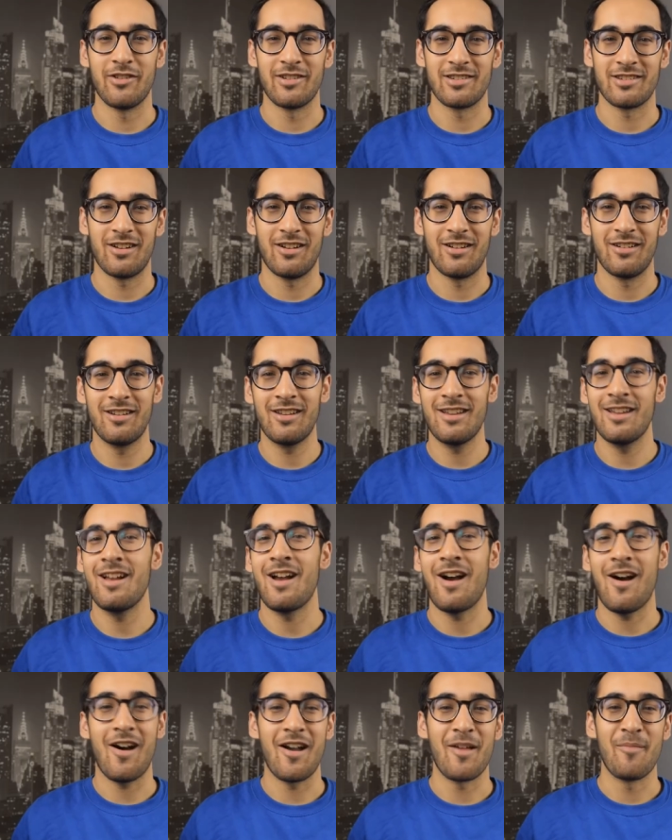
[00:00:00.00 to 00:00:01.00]
of us are.
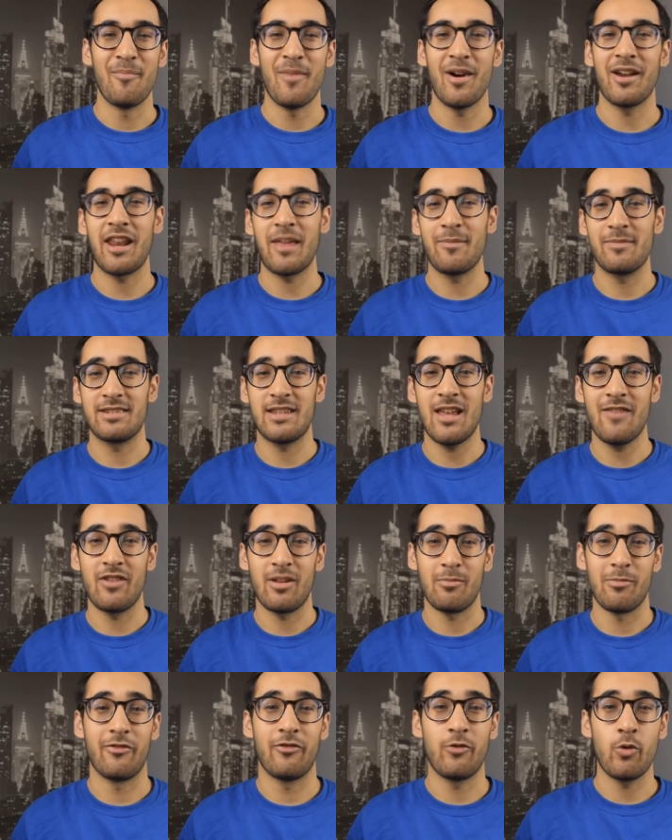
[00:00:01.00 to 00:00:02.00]
Hi, my name's
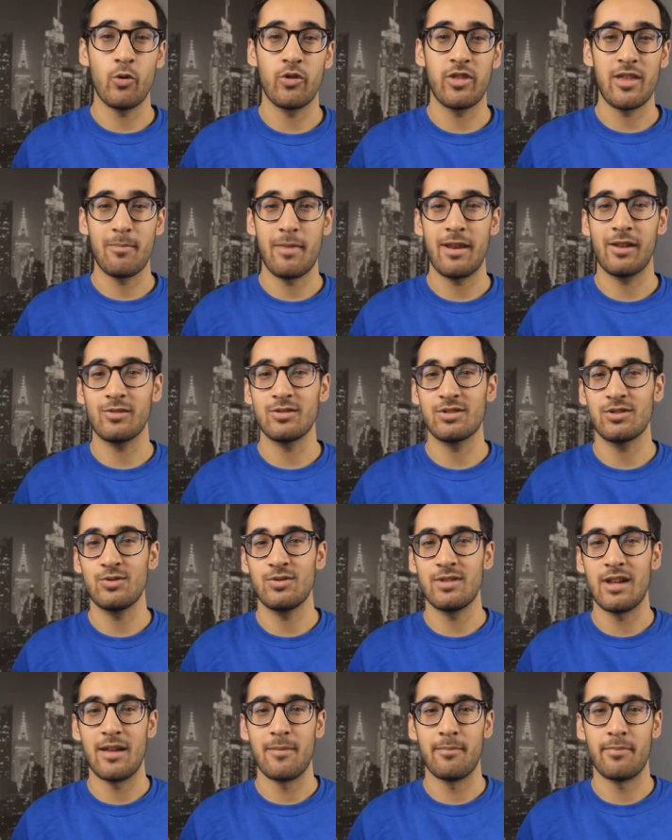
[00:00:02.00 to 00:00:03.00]
Devin. I'm a fourth year medical
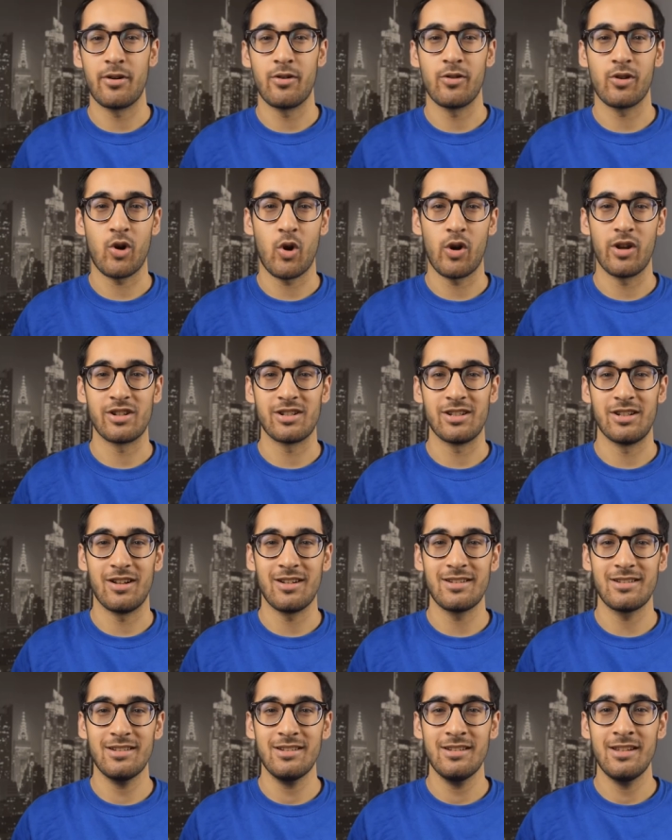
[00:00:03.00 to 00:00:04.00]
student at Imperial College
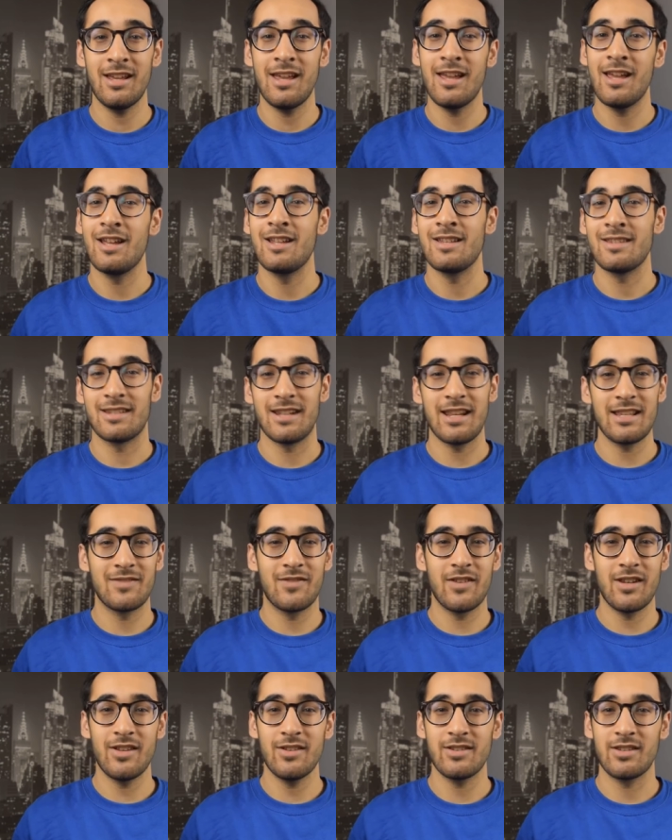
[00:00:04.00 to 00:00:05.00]
London, Today's
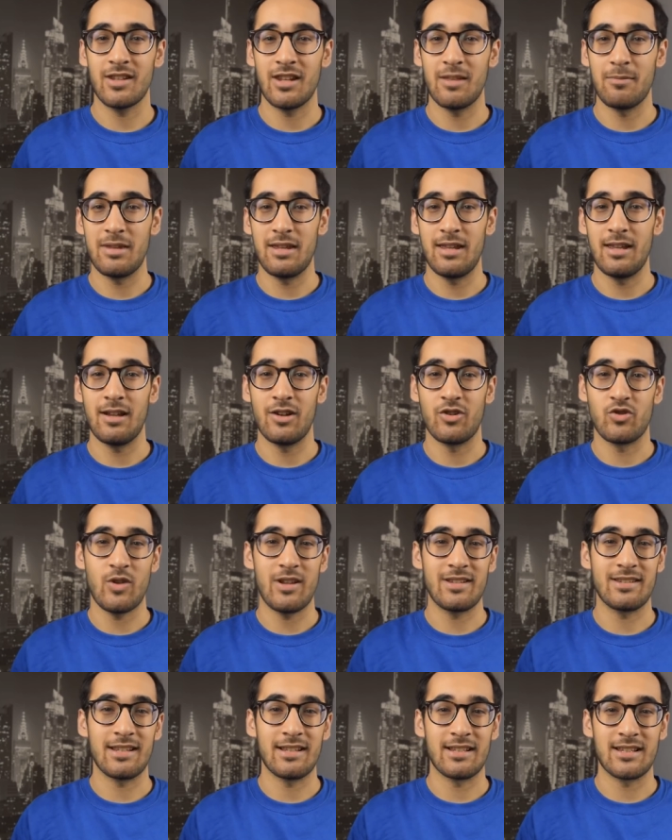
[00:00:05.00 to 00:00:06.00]
video is going to be
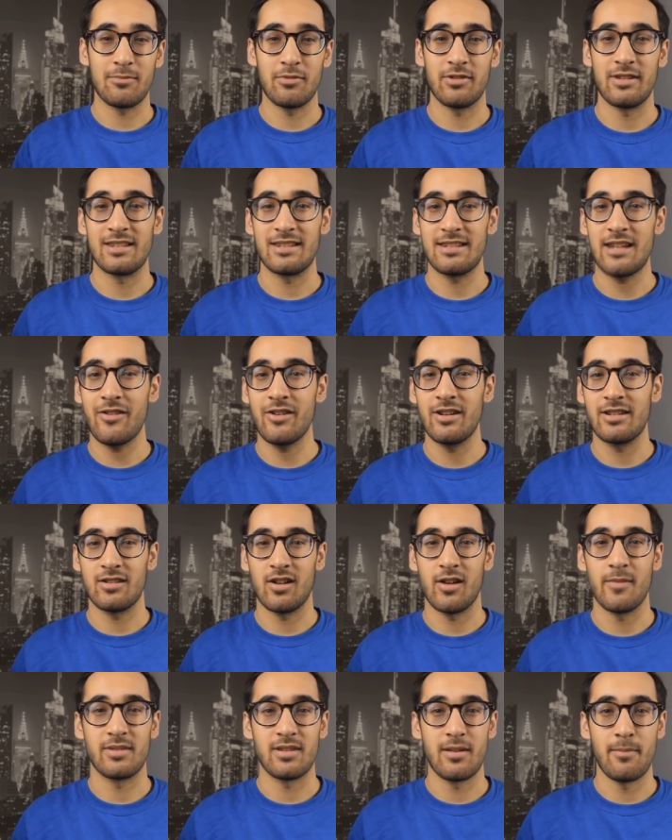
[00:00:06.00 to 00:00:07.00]
addressing some of the
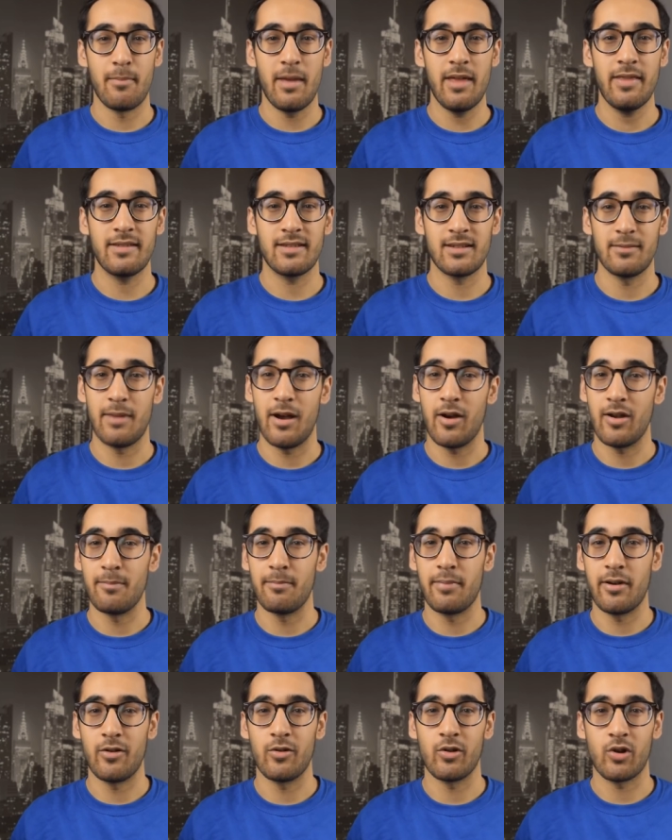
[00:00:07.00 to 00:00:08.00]
stereotypes and myths about
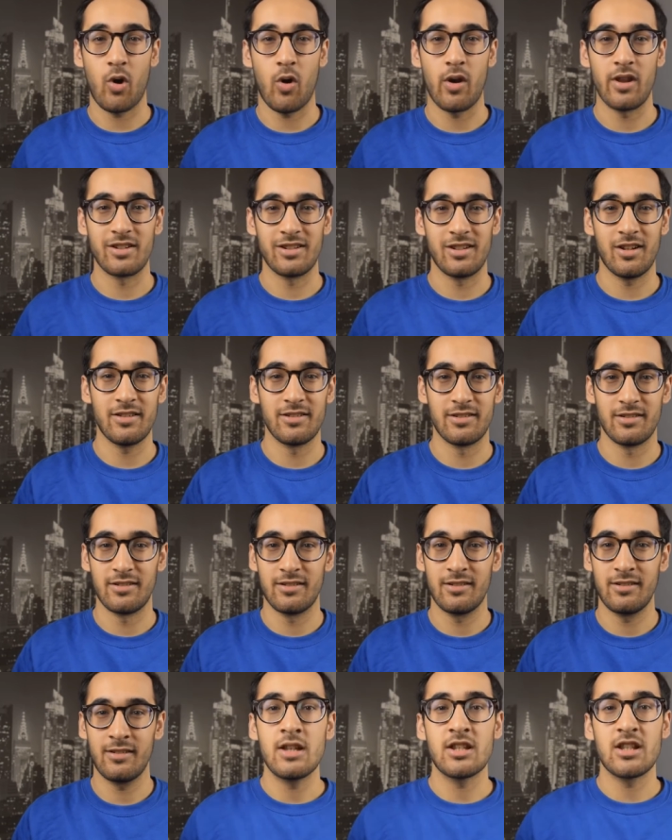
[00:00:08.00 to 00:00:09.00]
Imperial College London.
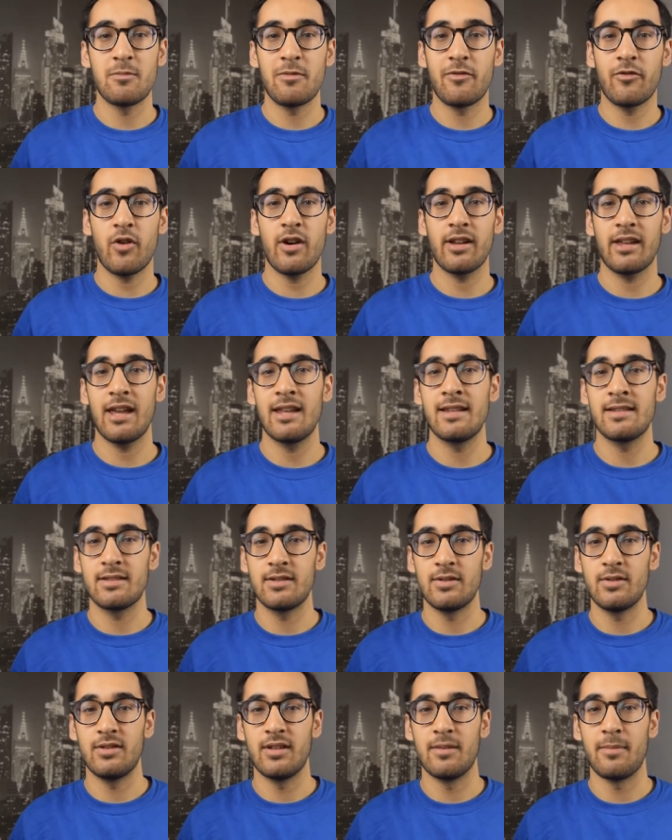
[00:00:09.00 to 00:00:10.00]
So before I get
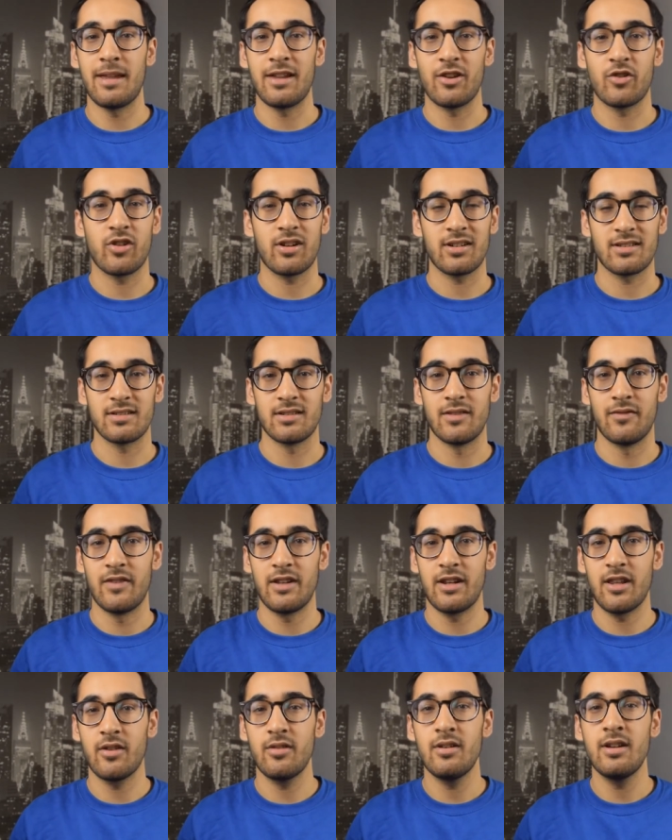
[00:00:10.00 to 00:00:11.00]
into the main crux of the
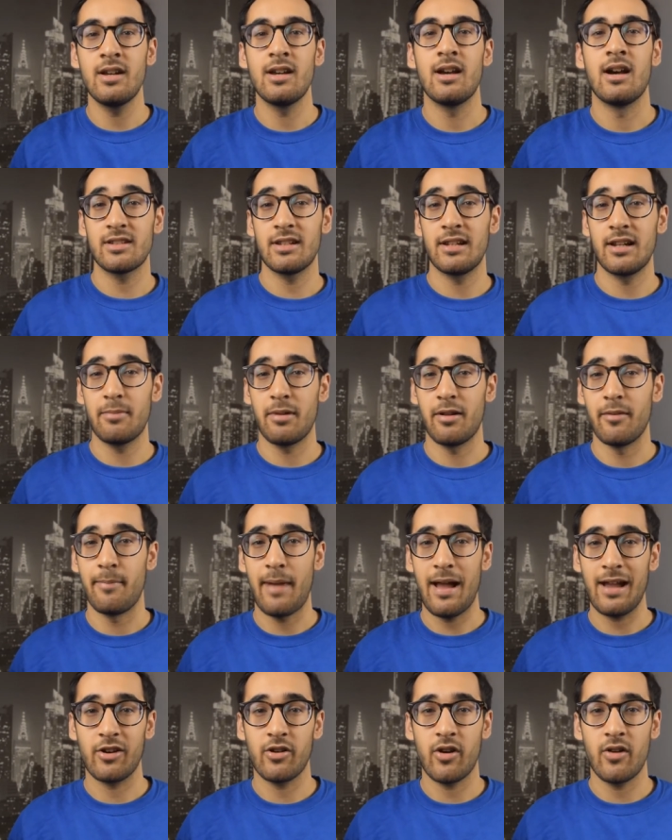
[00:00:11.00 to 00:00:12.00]
video, just a little bit of
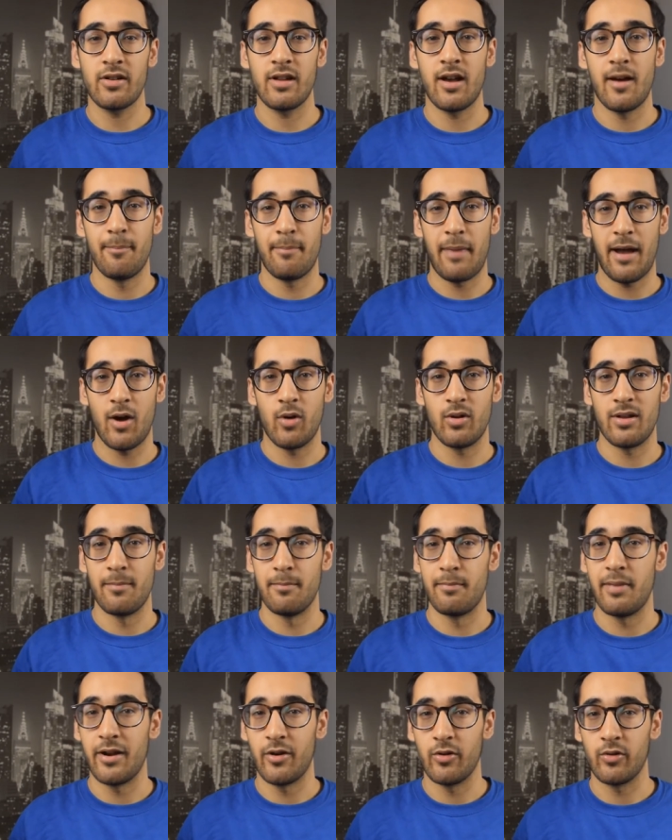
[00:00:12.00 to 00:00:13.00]
background about
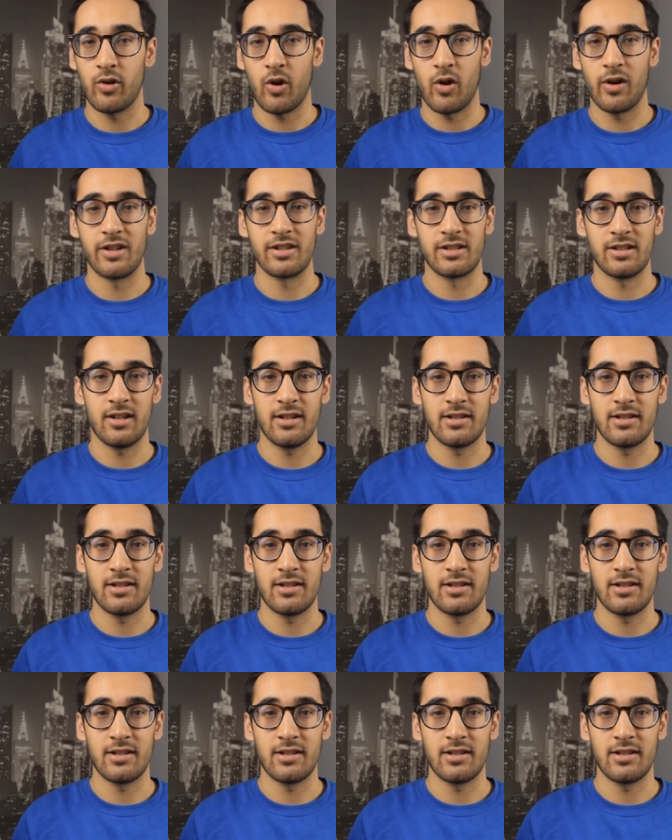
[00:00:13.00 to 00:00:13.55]
Imperial College